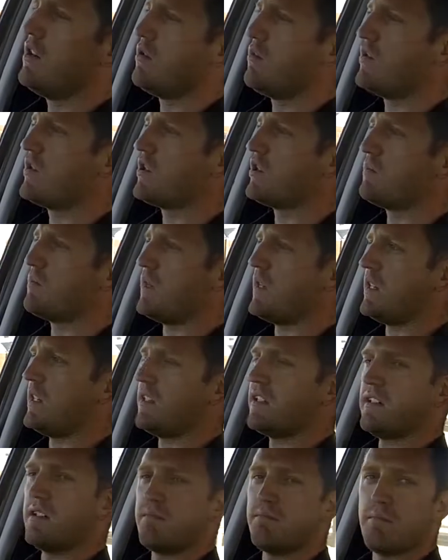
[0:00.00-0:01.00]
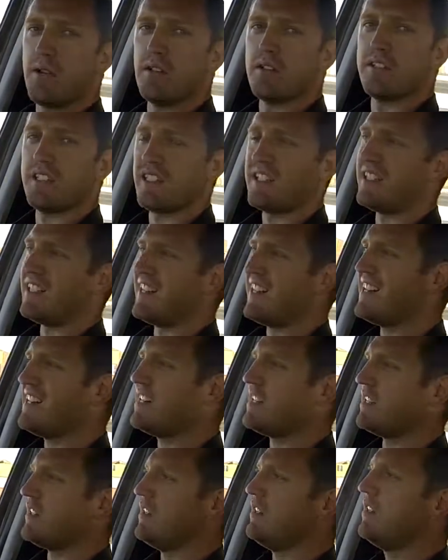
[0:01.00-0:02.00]
which has been built in
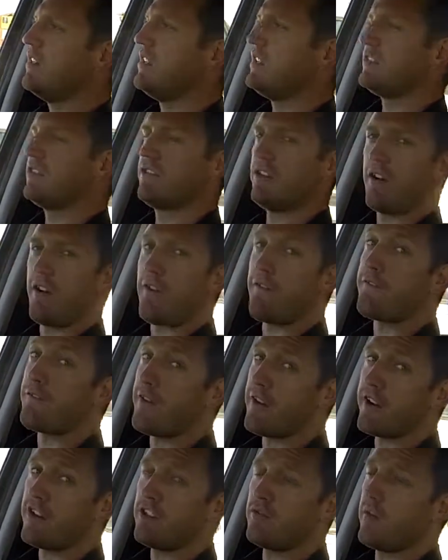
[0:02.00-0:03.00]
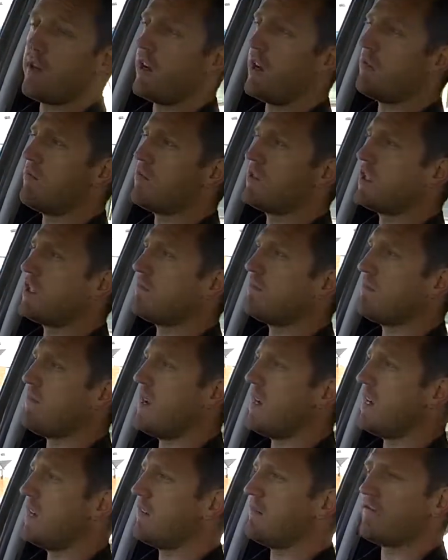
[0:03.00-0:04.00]
India, it's not a French Renault, which is
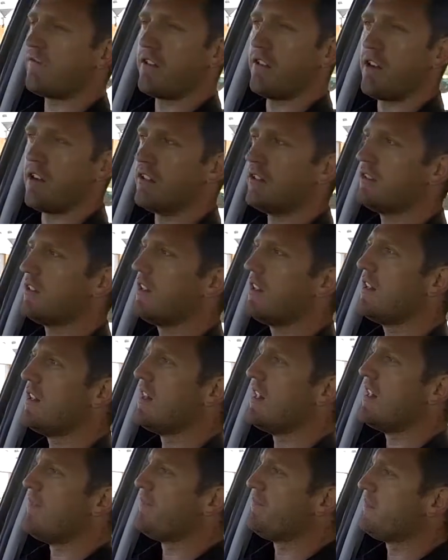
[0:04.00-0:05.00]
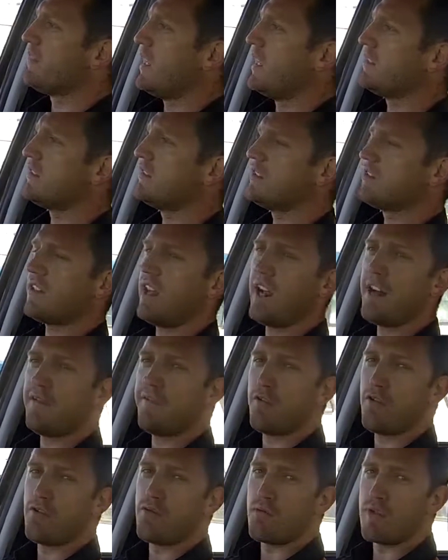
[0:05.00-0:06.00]
made in France, is designed
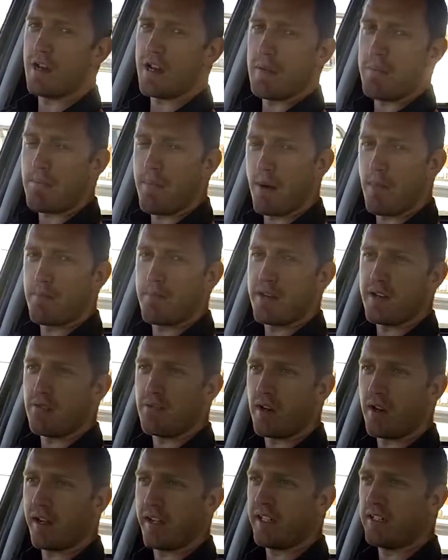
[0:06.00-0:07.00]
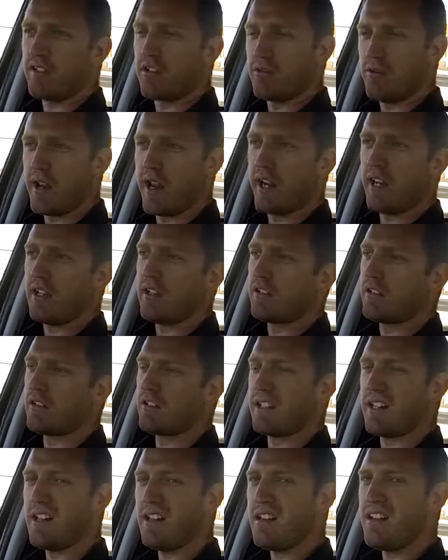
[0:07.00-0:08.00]
for really bumpy, rugged terrain, because
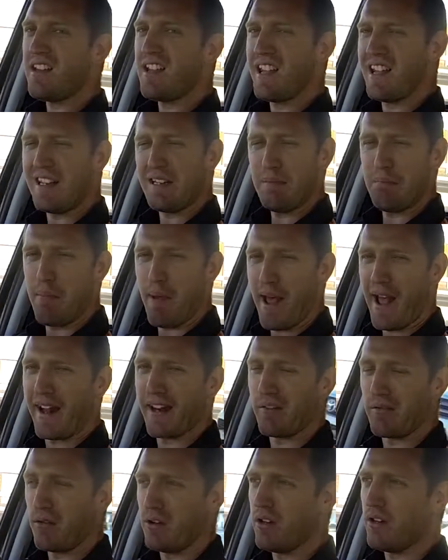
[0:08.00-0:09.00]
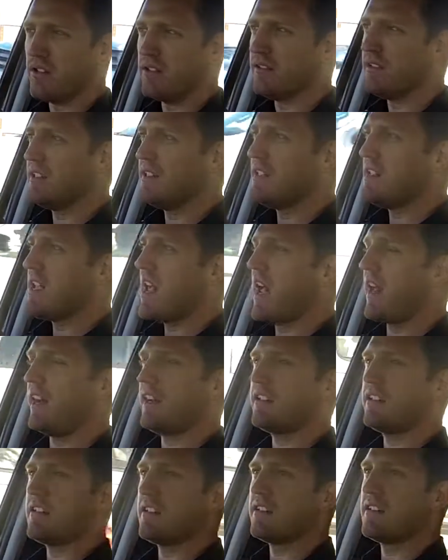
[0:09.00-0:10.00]
India has bad roads, and
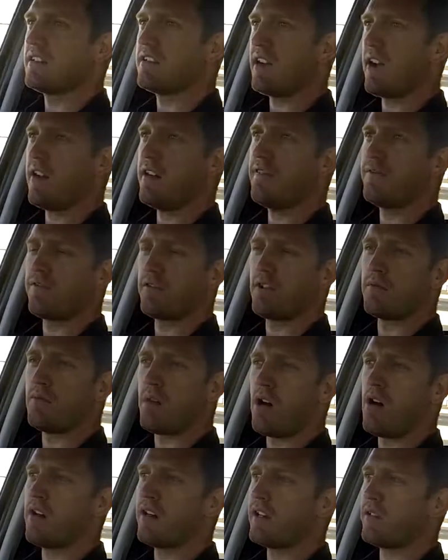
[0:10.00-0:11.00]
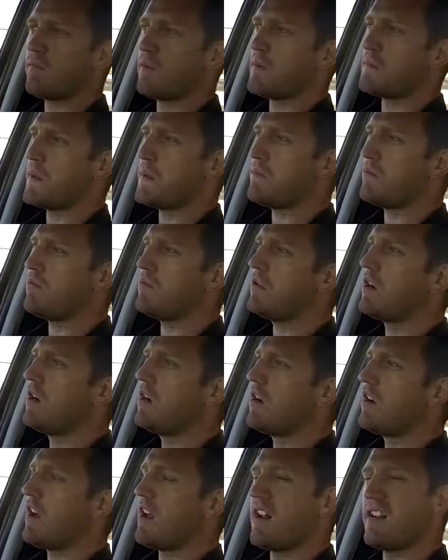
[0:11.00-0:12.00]
it's designed for a market where people
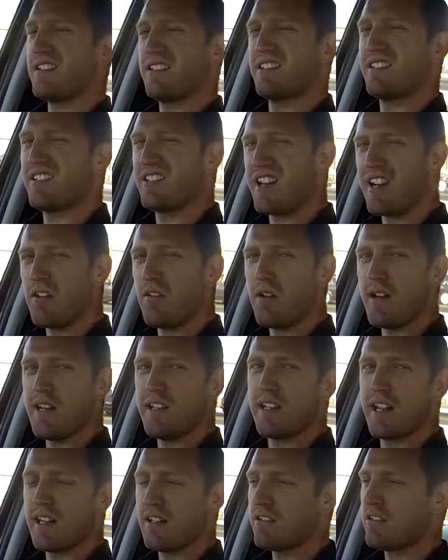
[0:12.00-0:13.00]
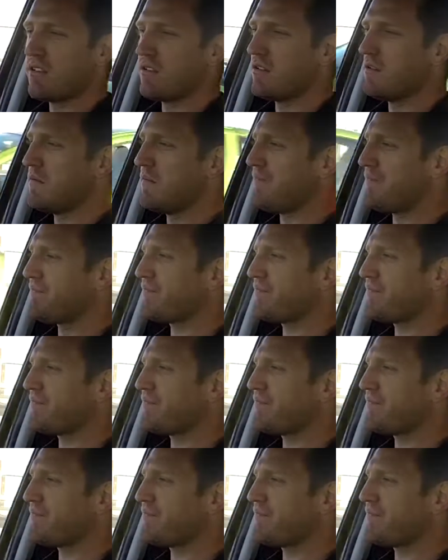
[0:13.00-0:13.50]
generally tend to